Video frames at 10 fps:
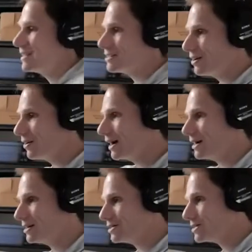So
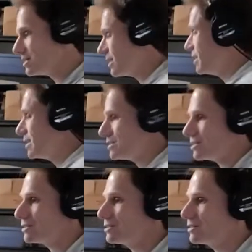here's the 10-inch.